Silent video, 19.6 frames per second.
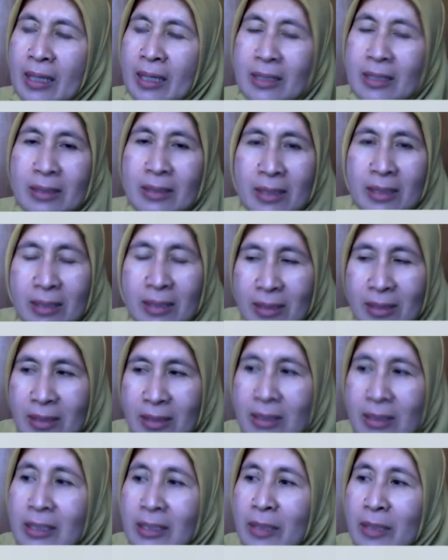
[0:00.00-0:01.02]

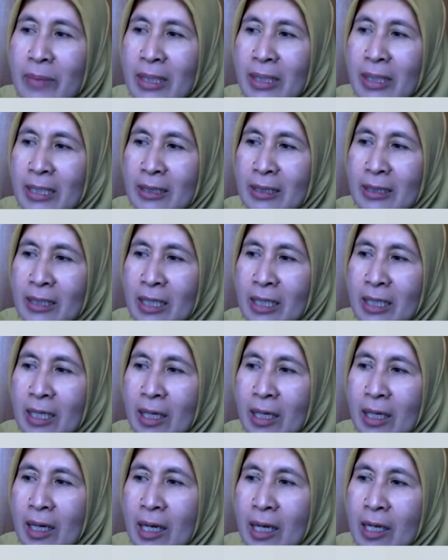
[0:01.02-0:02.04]
Sustainability
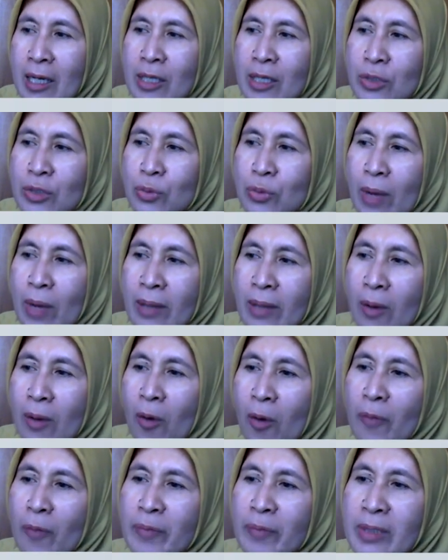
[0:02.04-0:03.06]
is one
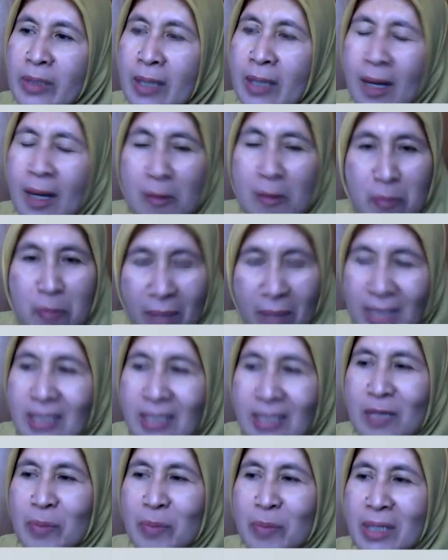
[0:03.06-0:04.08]
of the
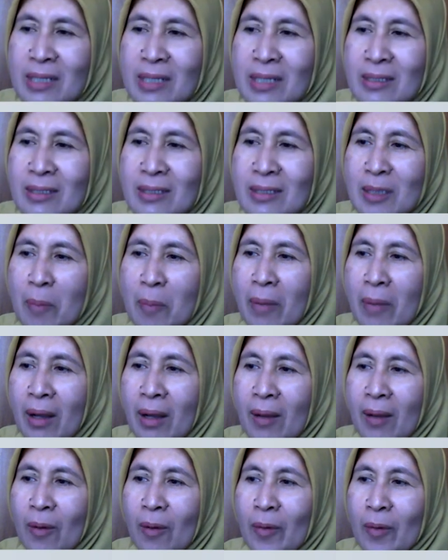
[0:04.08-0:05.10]
basic
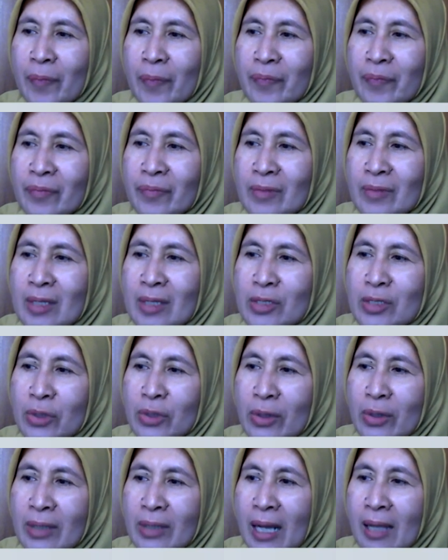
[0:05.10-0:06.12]
principles of
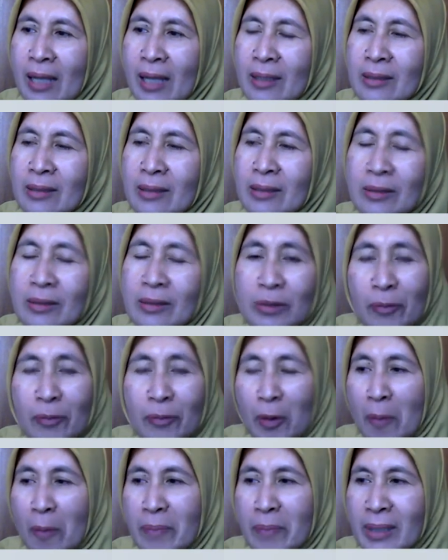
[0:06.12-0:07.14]
national
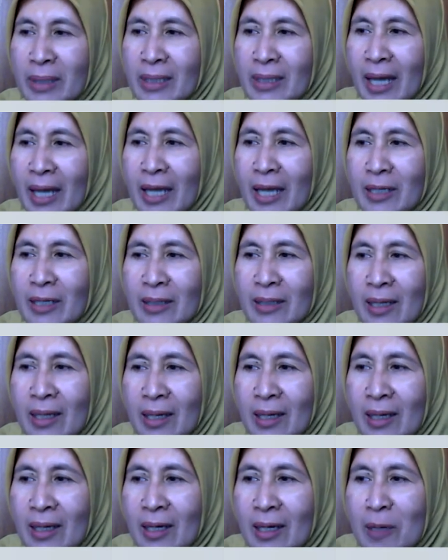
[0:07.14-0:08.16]
development, and
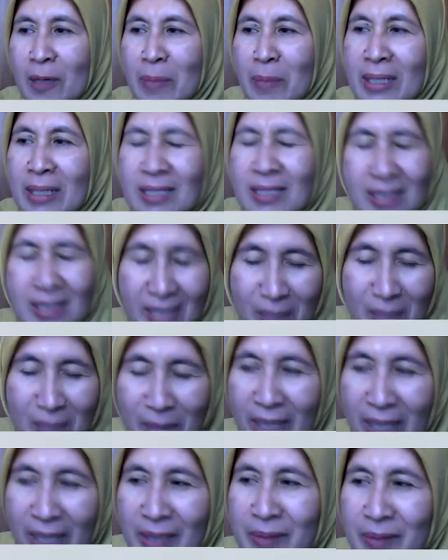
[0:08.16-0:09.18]

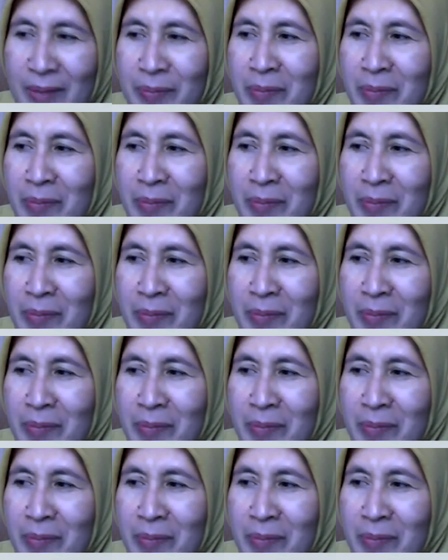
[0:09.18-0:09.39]
mainstreaming